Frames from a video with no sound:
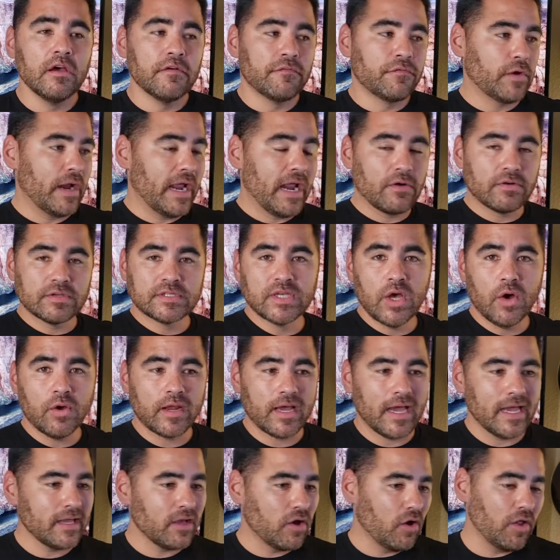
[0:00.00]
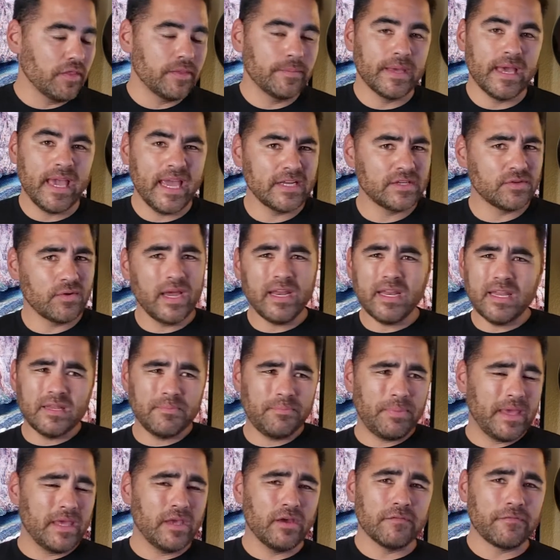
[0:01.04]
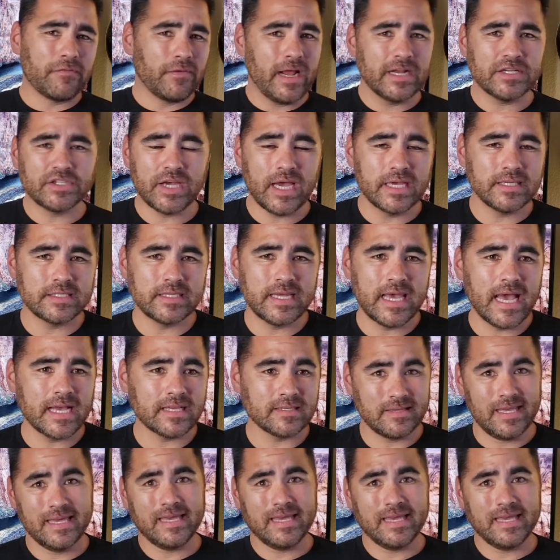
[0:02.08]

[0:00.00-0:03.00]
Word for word: For Arizona, I called them and, hey, do I need to pay you a franchise tax?